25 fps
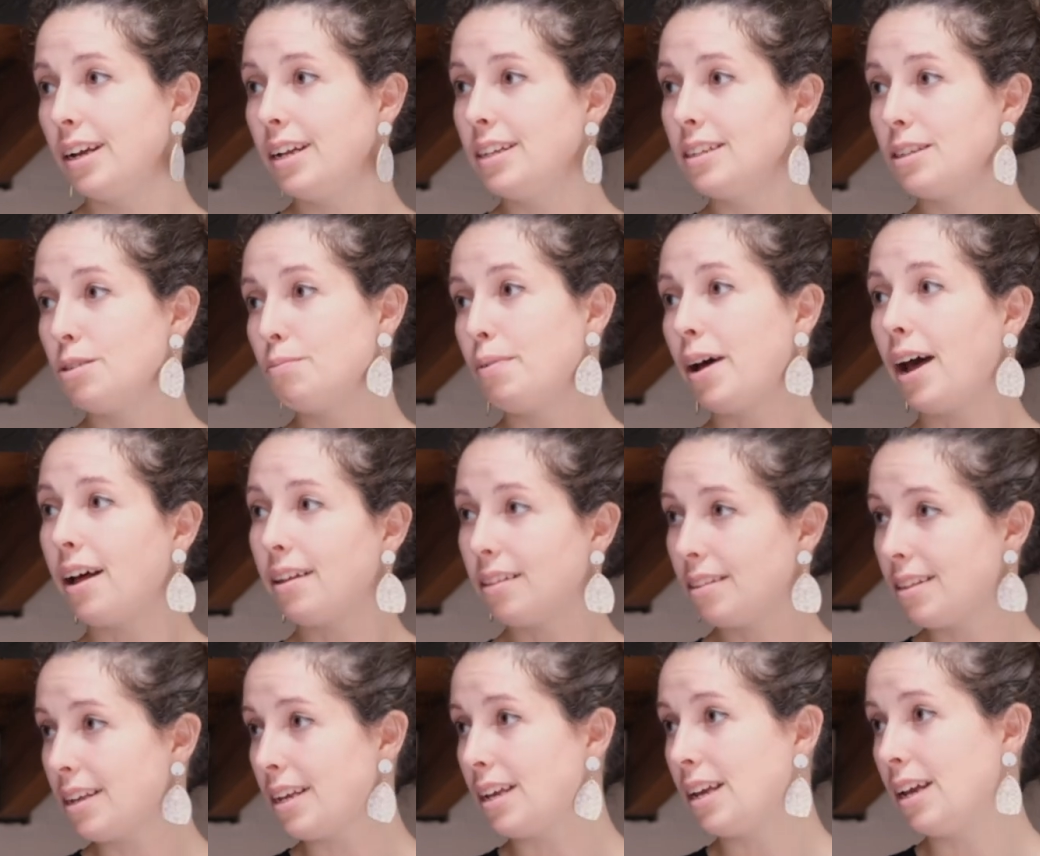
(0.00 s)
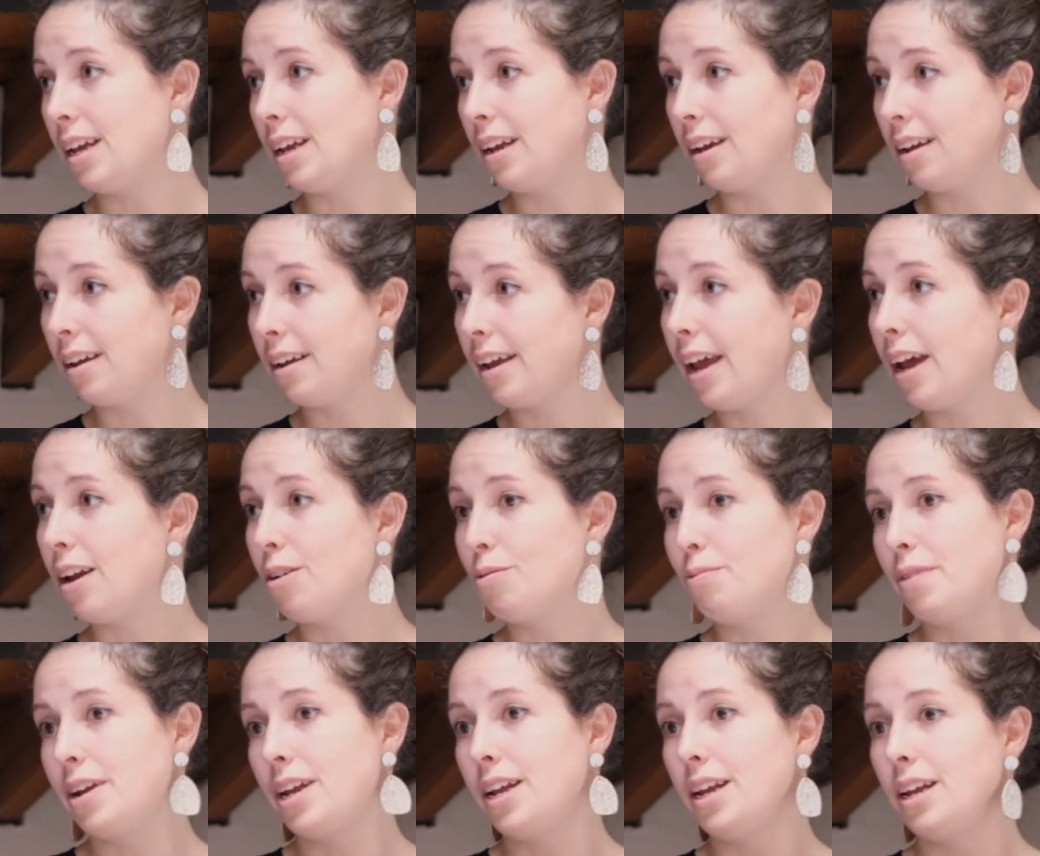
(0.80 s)
It's about thinking,
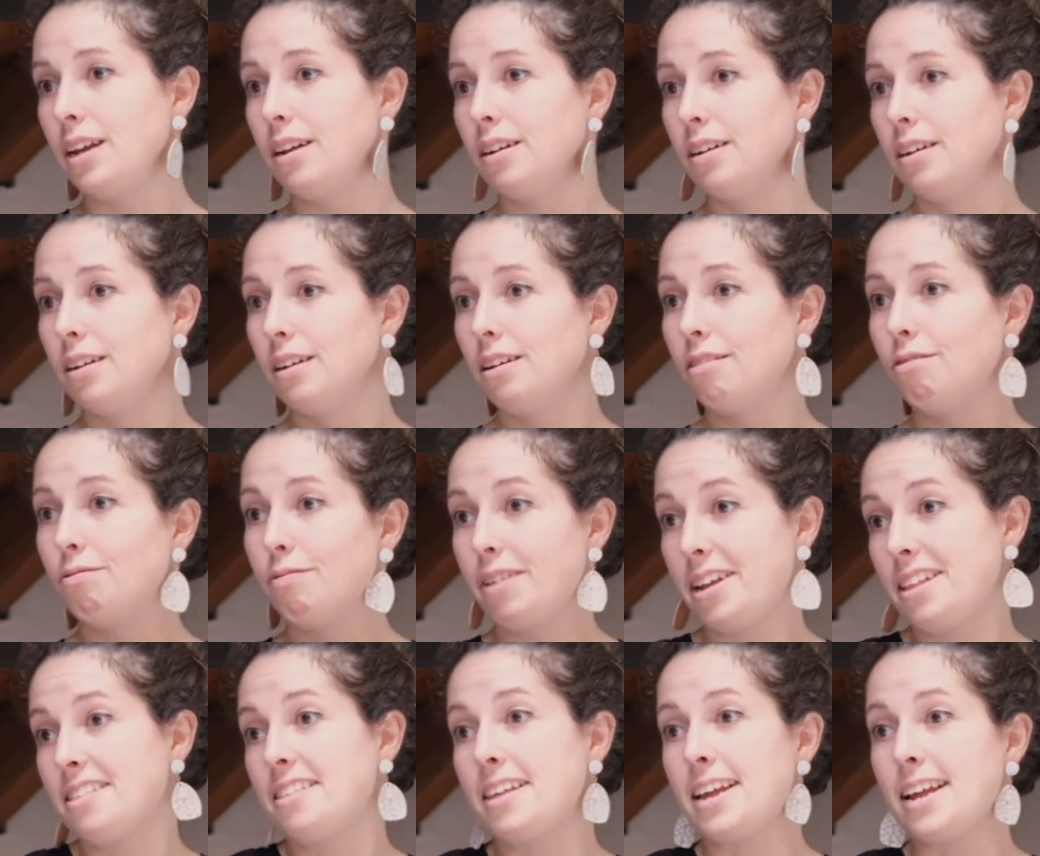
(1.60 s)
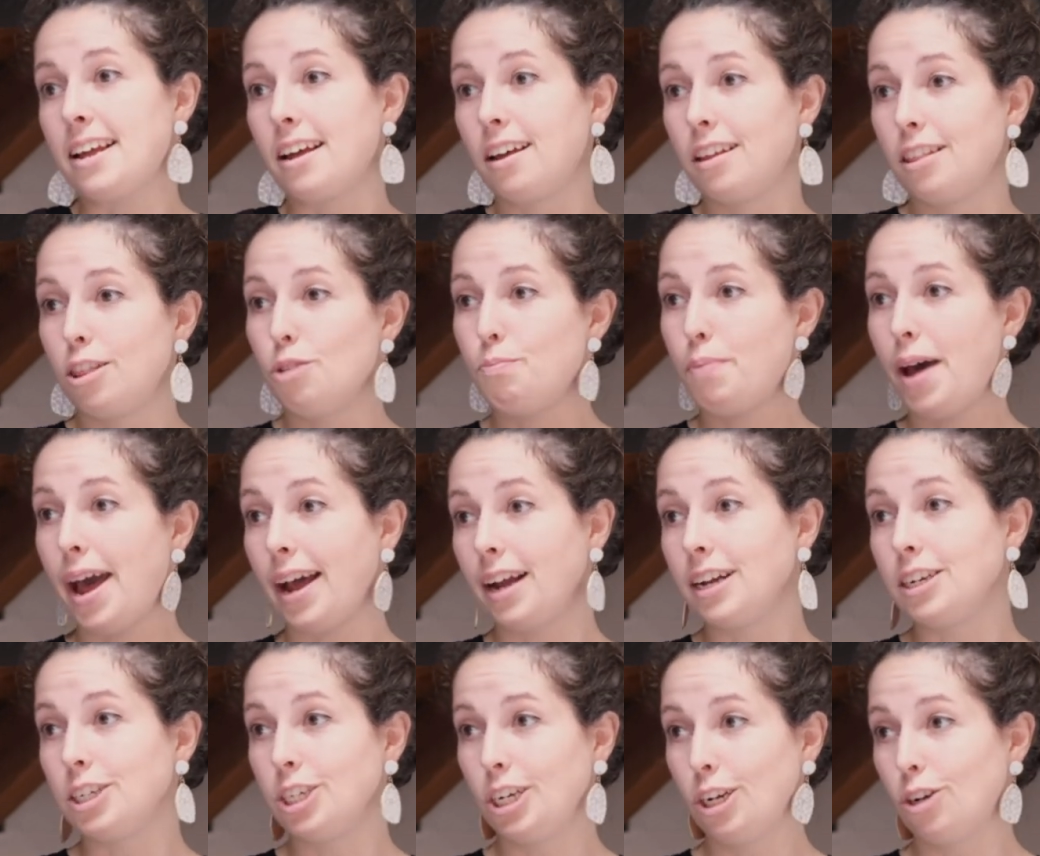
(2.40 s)
can we rethink the
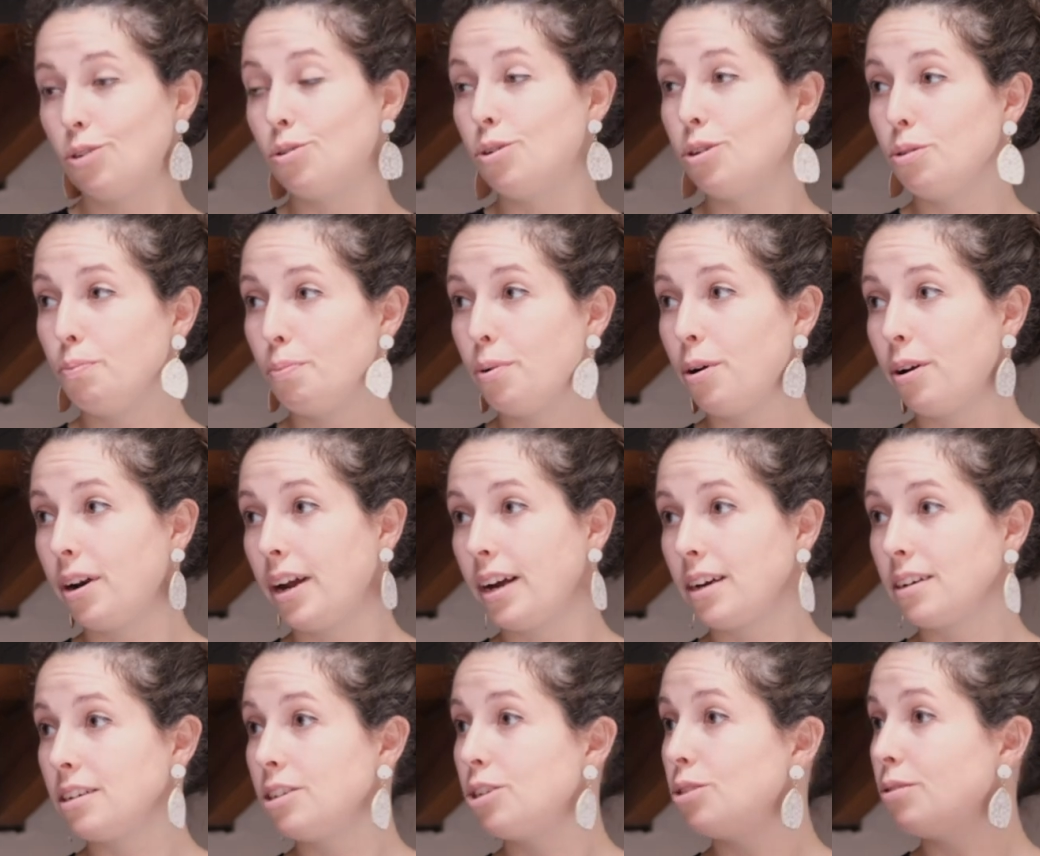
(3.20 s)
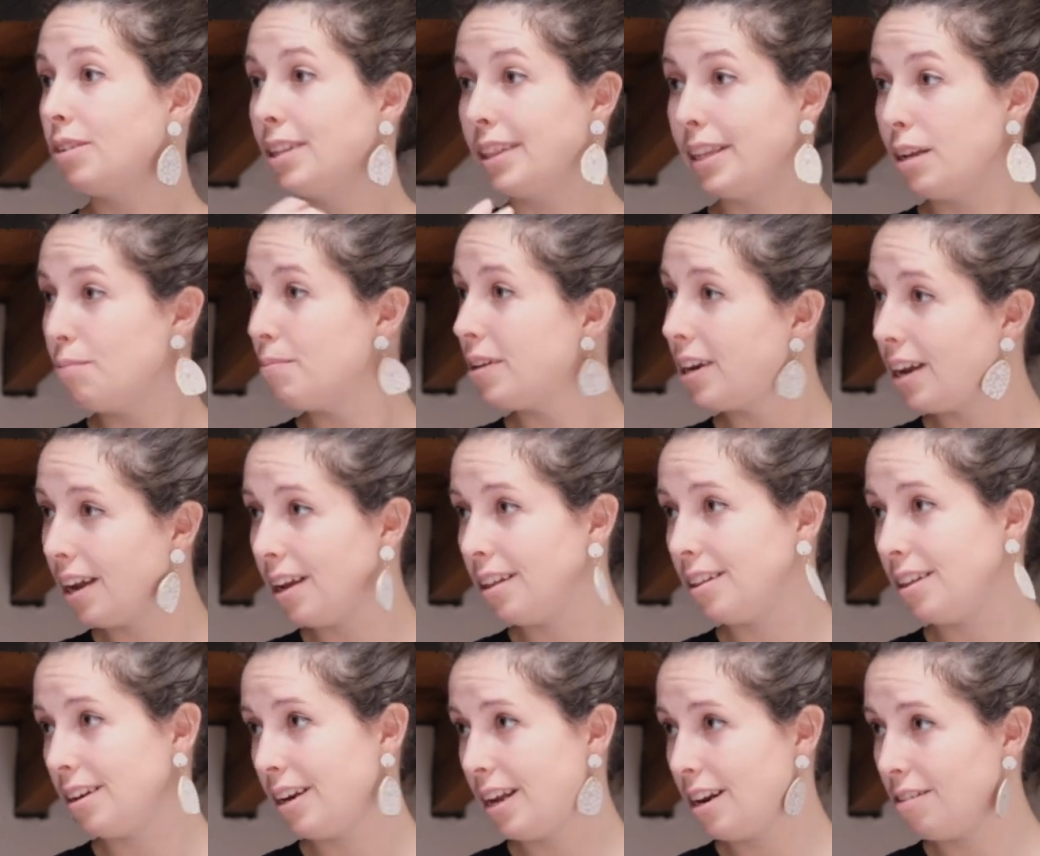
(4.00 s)
packaging or the product to
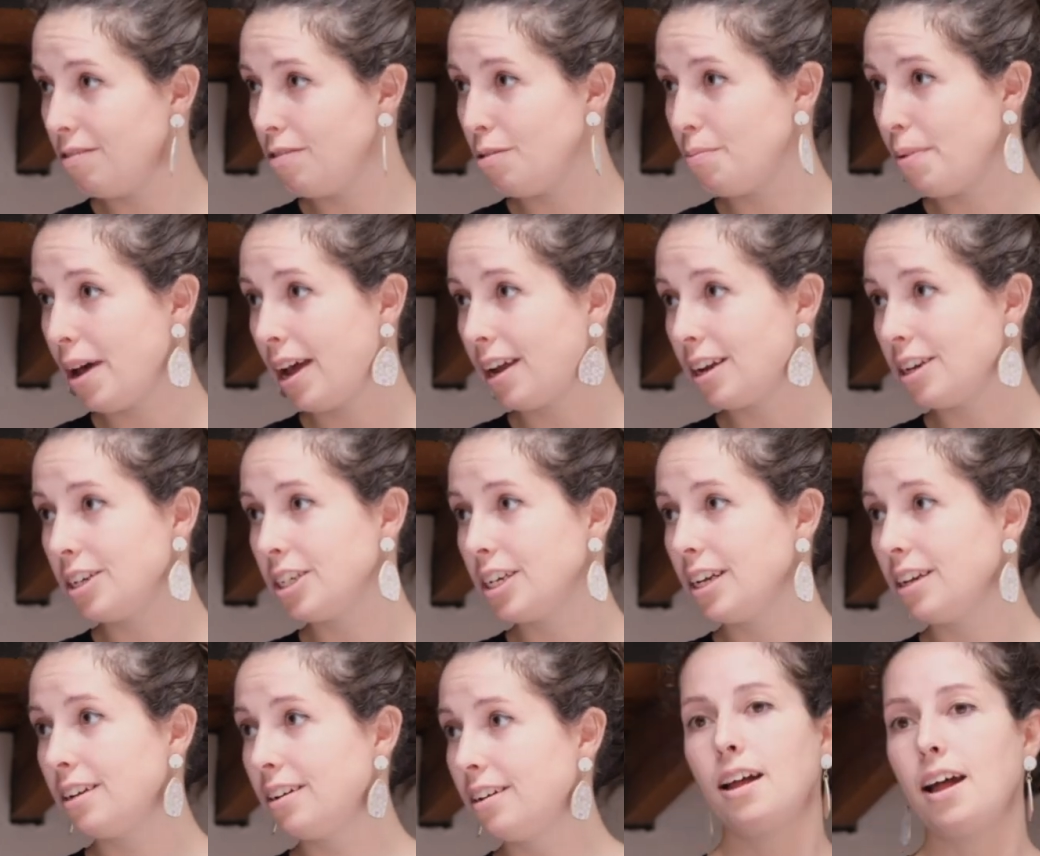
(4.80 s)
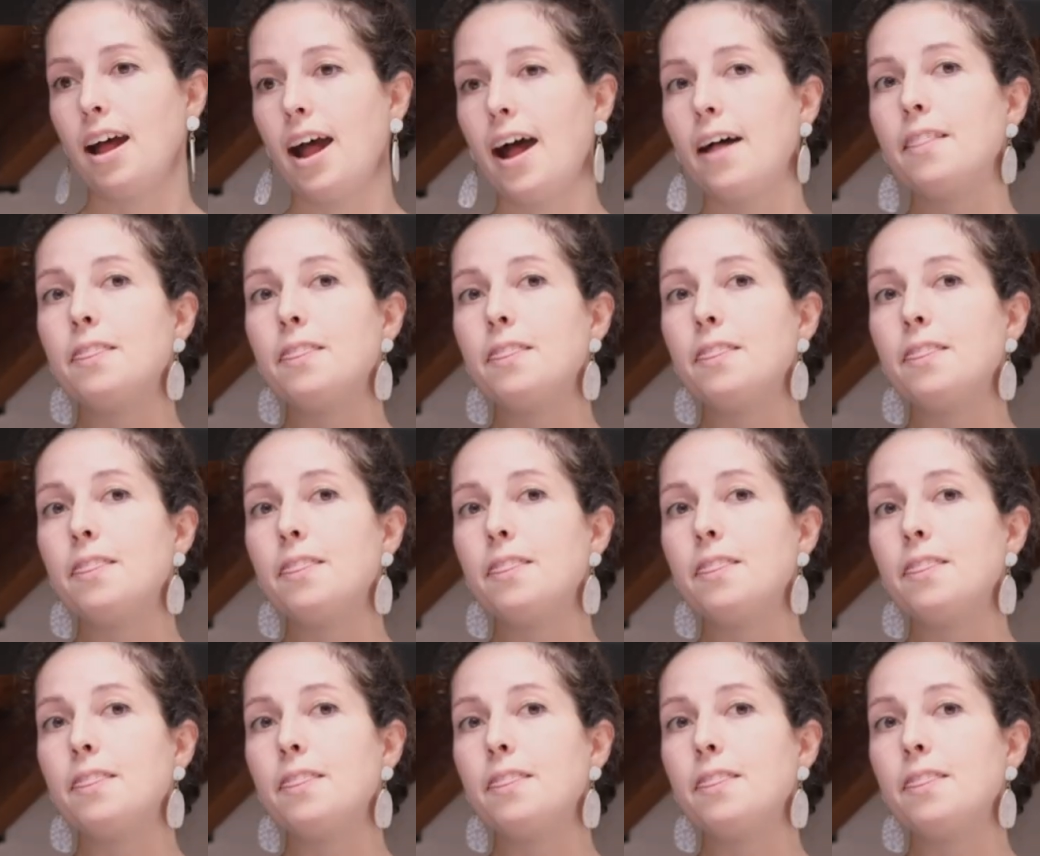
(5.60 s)
eliminate the need for packaging?